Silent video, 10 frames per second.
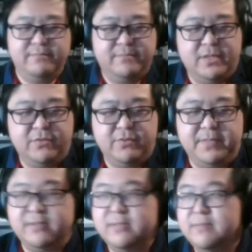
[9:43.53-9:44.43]

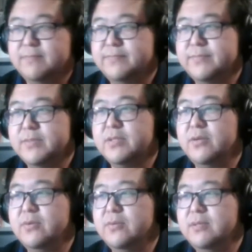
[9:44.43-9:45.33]
cryptids.
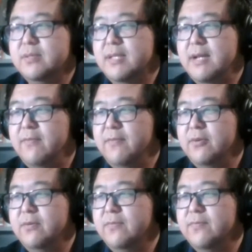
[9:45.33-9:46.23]
So the
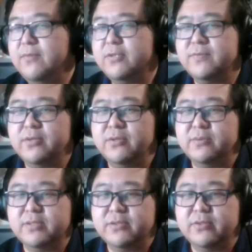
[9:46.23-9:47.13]
first photo
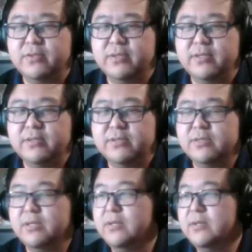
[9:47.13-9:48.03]
wasn't too good.
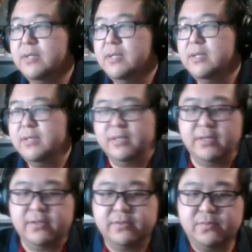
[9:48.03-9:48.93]
So
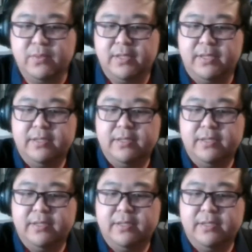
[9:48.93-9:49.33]
here's one